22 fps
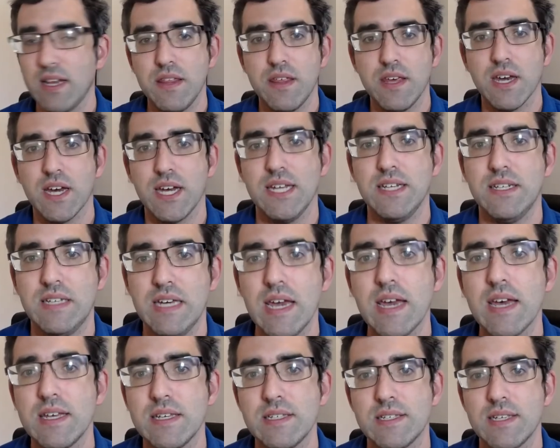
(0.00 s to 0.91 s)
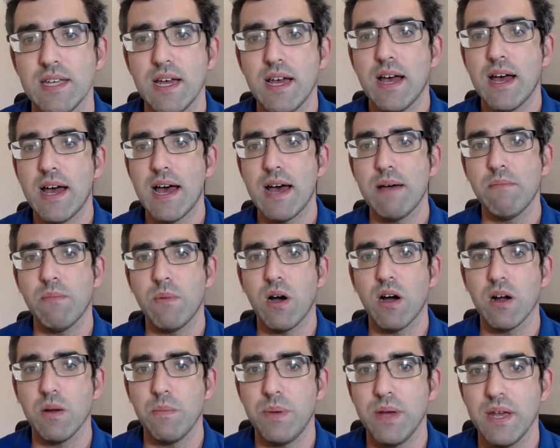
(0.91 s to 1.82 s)
the ideas
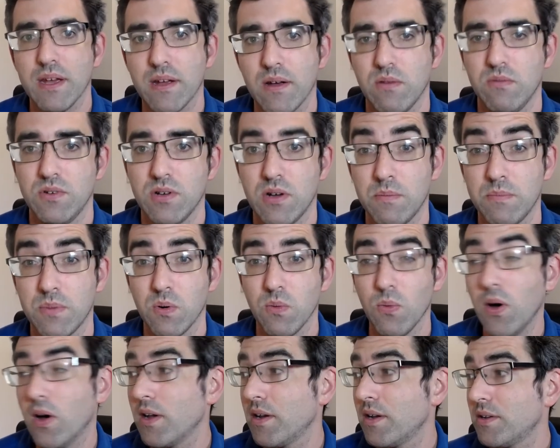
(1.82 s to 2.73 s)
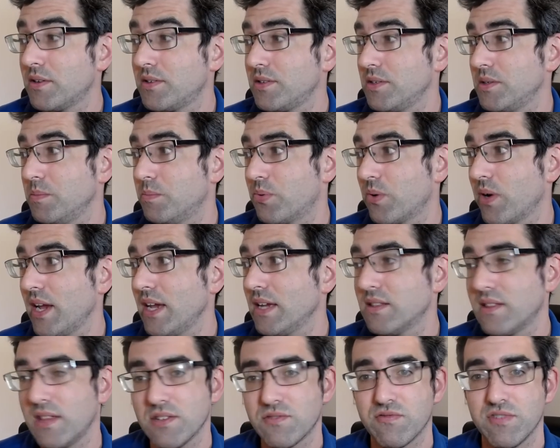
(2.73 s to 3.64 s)
are being, number one, to
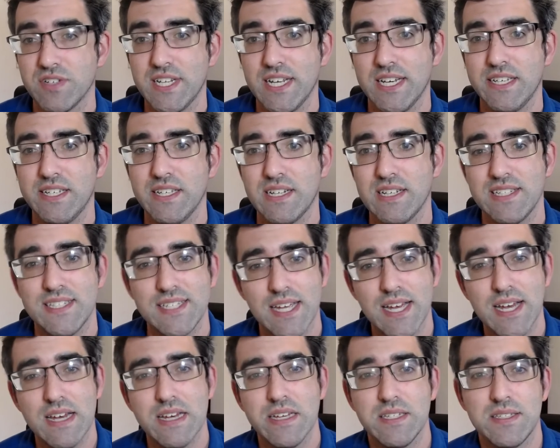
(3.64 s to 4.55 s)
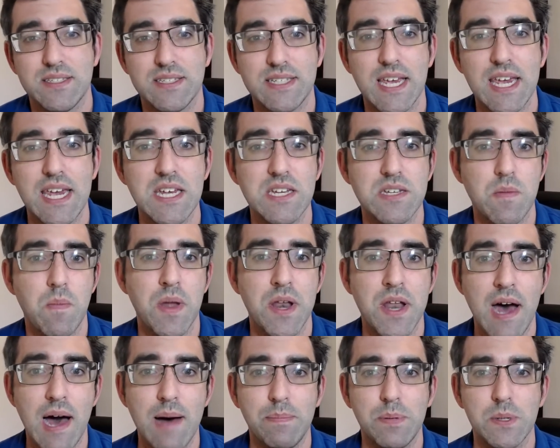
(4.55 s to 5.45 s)
break this ridiculous state
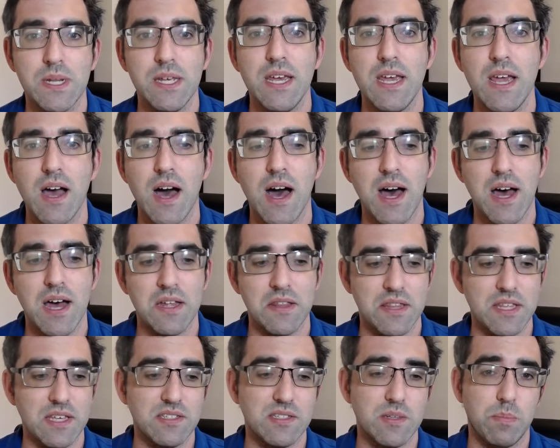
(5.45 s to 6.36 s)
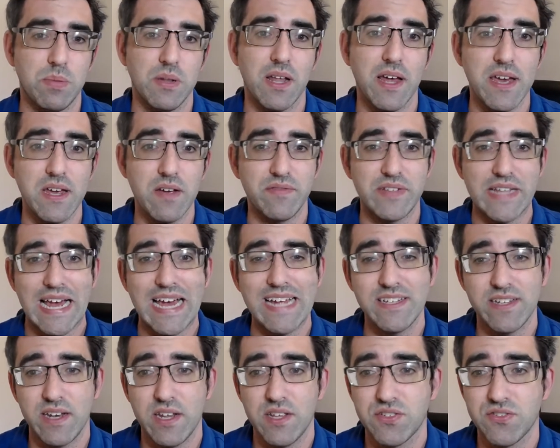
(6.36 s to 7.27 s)
monopoly on the supply of land
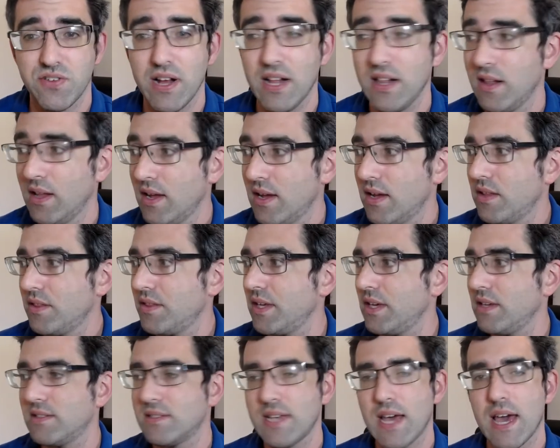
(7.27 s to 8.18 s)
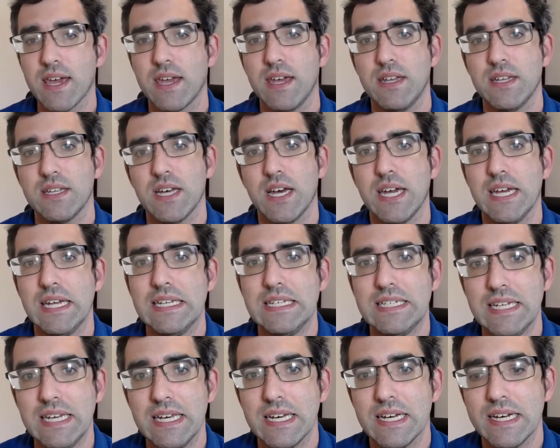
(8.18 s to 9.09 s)
in Israel. The second
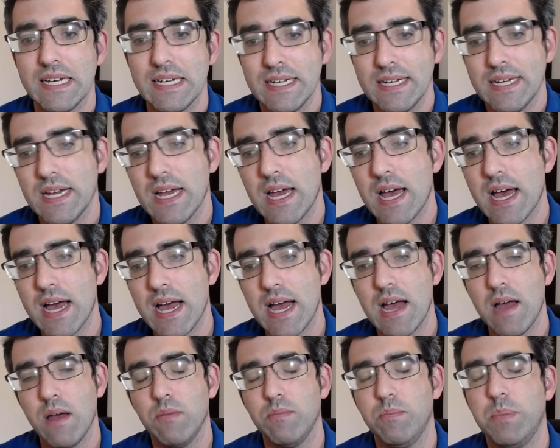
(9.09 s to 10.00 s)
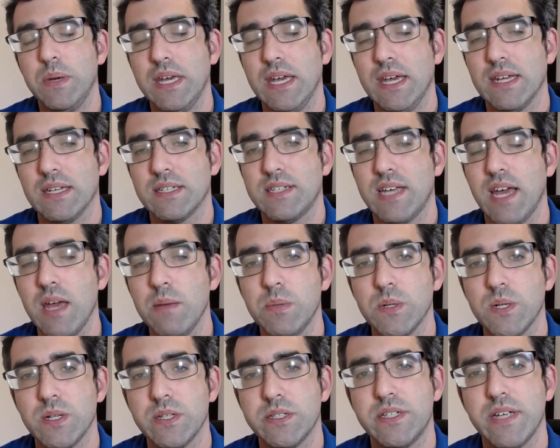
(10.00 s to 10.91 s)
idea being
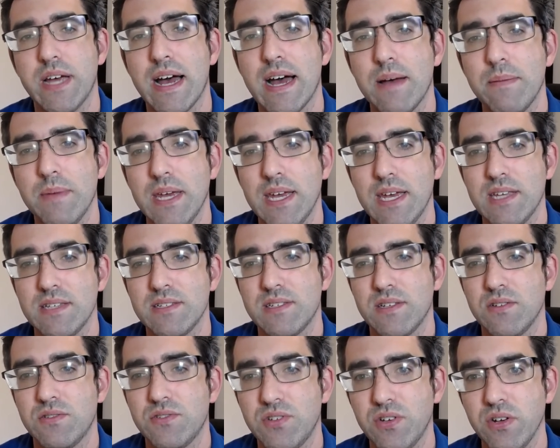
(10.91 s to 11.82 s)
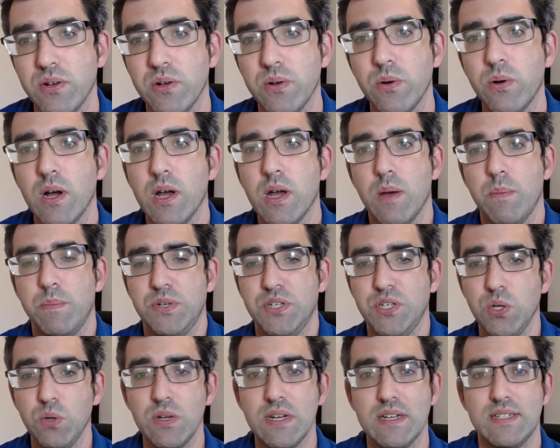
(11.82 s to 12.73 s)
tabled is to
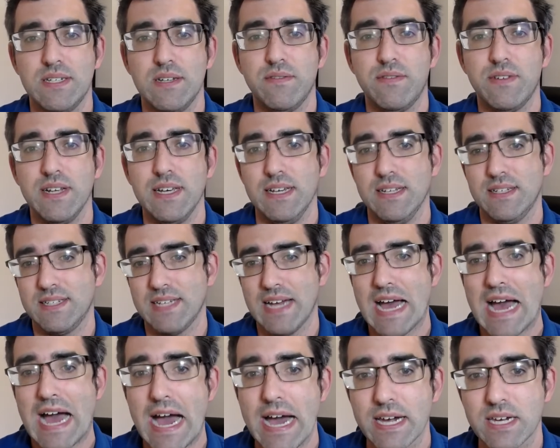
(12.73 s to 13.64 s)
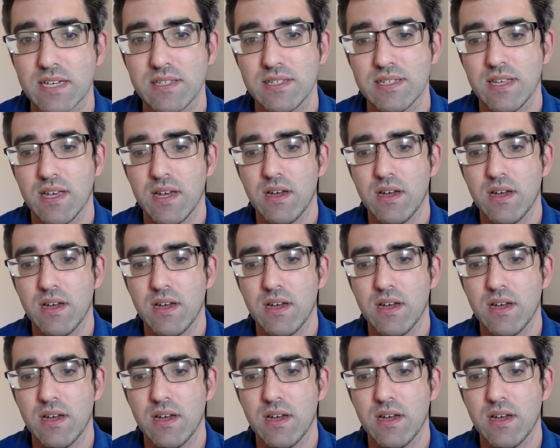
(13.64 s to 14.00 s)
punitively tax